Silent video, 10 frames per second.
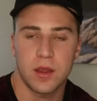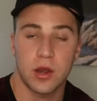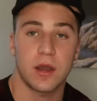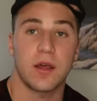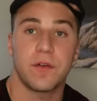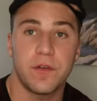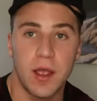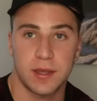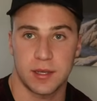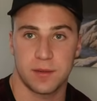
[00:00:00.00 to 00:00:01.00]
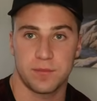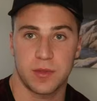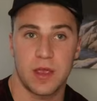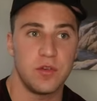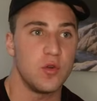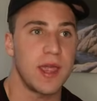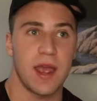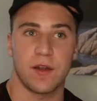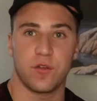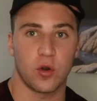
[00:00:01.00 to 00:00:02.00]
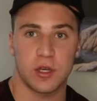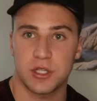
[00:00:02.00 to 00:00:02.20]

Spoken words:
You're gonna fight. If you can't afford